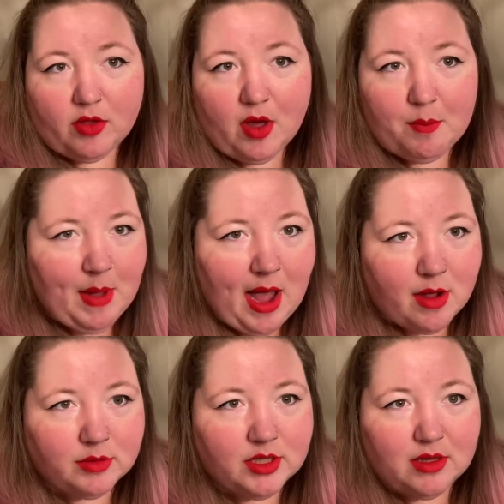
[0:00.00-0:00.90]

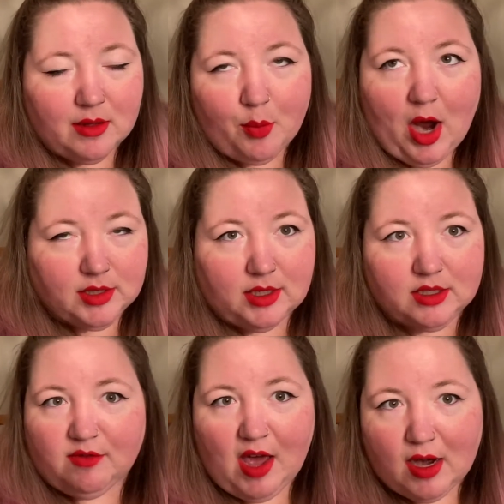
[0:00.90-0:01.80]
about the process
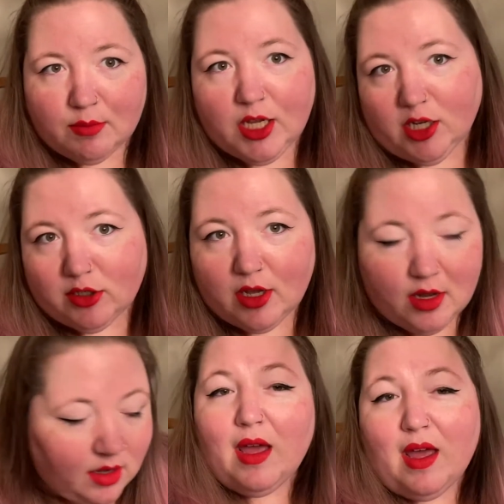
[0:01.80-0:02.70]
of adaptation.